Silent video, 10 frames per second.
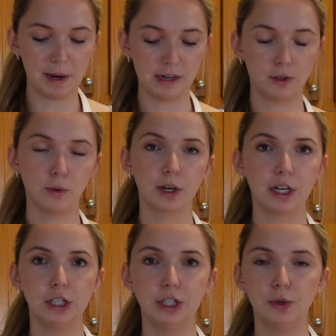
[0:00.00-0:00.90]
basil, we're
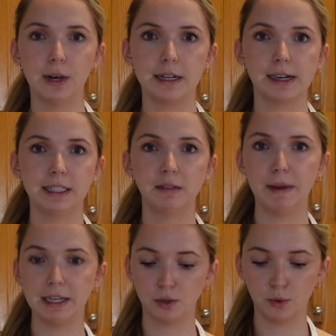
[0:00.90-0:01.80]
gonna do a nice
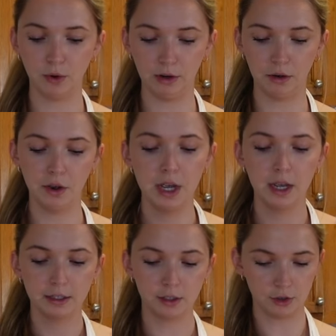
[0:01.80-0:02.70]
basil oil
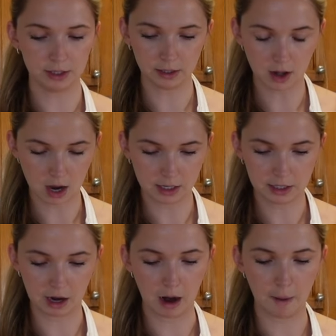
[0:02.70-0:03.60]
to drizzle on
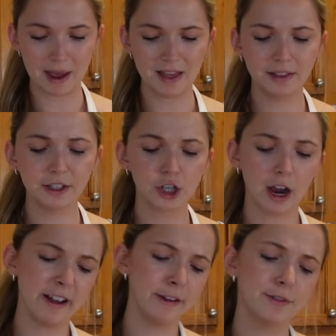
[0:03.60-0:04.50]
top. And then the
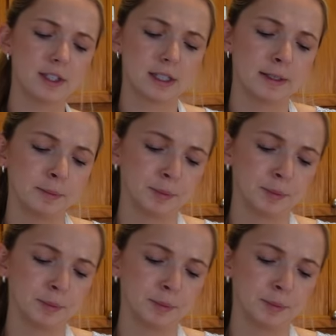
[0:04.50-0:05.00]
chives,